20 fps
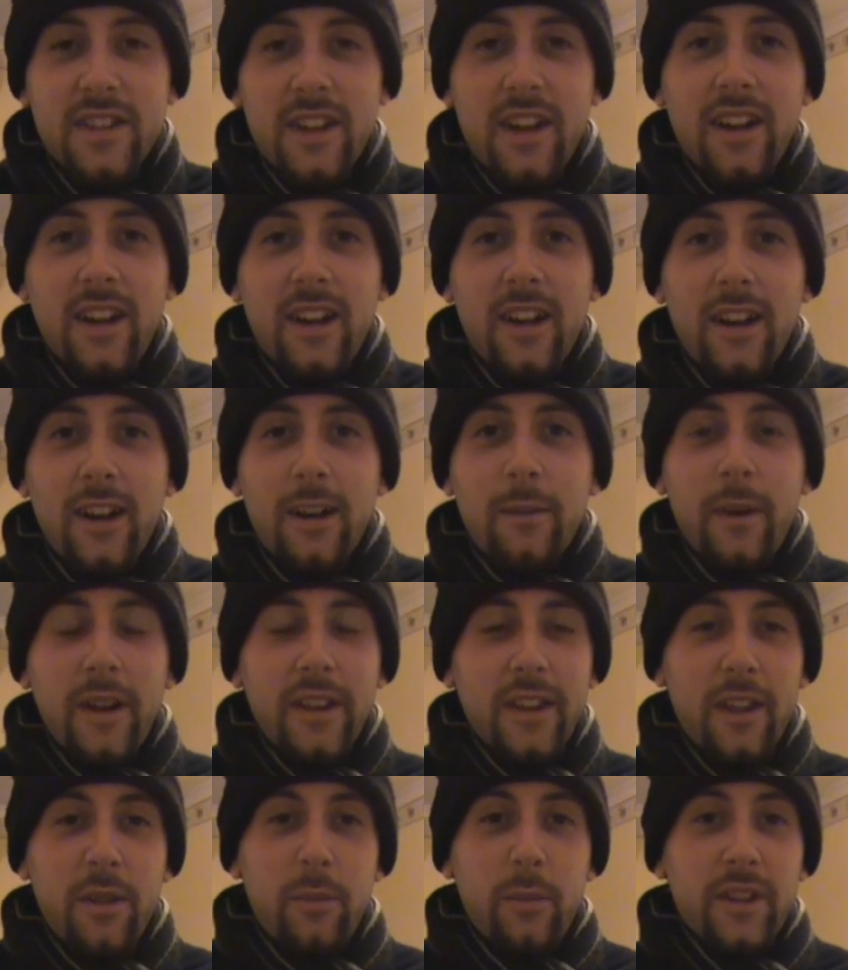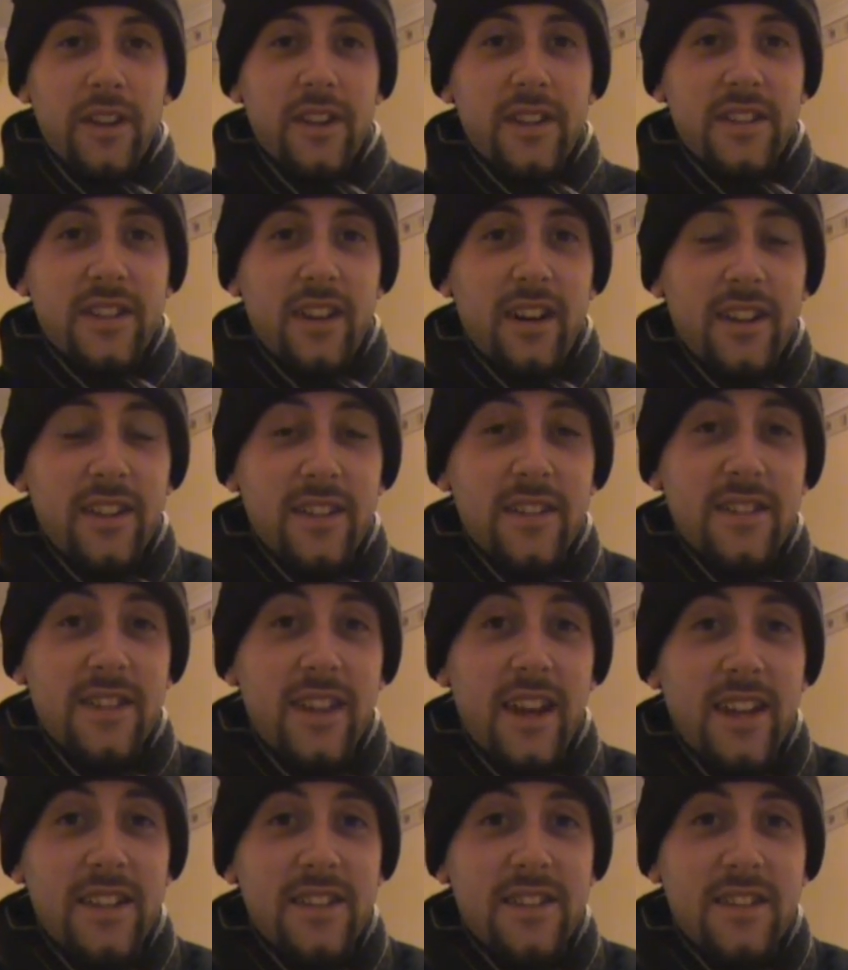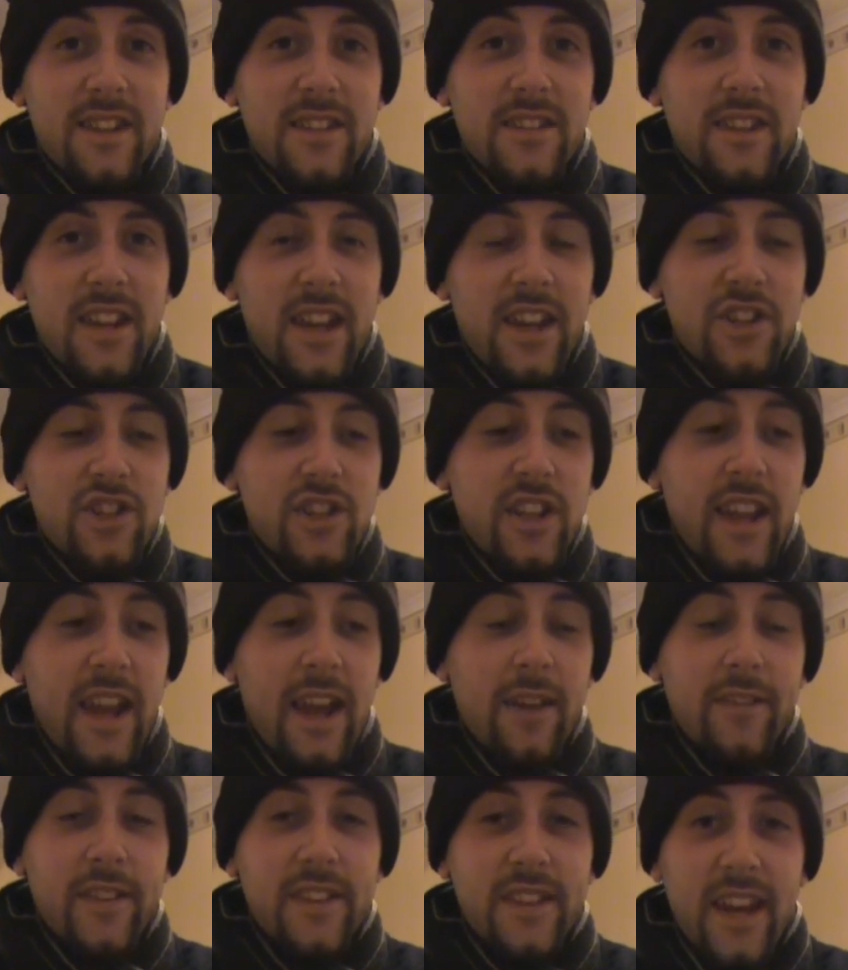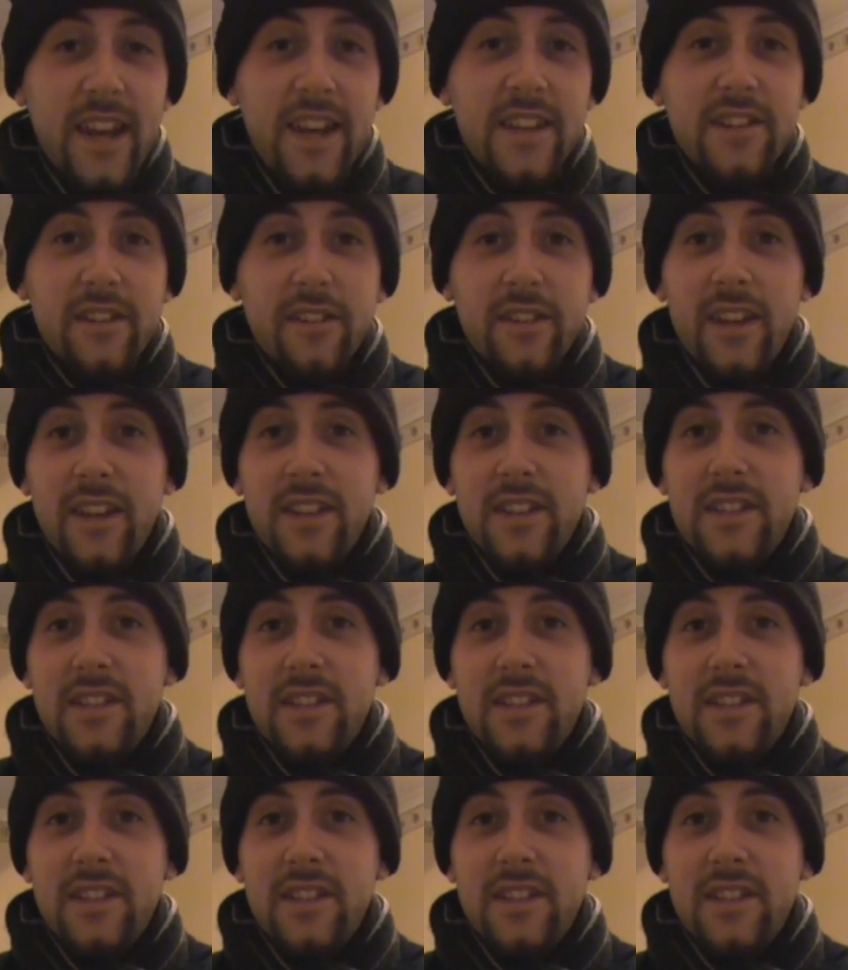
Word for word: um, another one of the ciders that doesn't actually have a date on it,